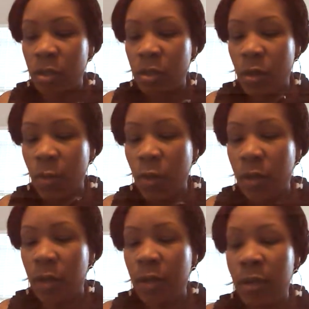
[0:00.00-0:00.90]
So I'm going
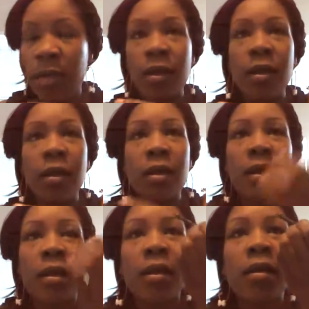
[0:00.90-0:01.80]
to
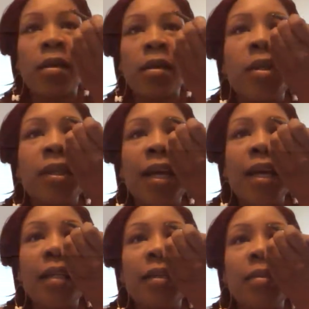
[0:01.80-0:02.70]
put
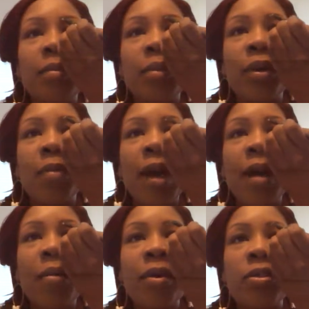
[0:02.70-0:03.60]
that, bring my
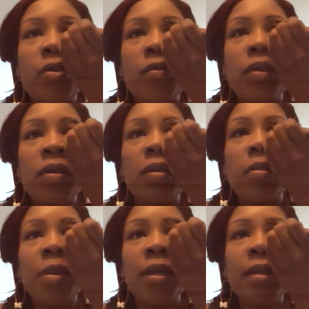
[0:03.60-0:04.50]
eyebrows over a
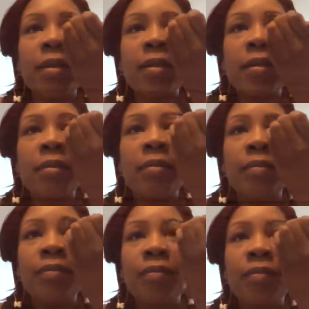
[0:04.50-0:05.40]
little bit,
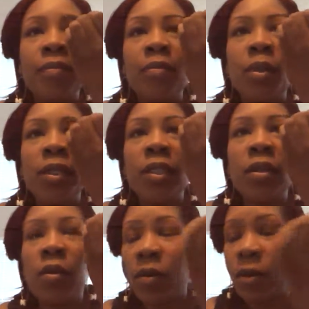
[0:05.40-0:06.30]
brush
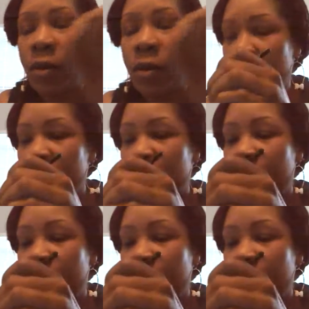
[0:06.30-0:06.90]
it on.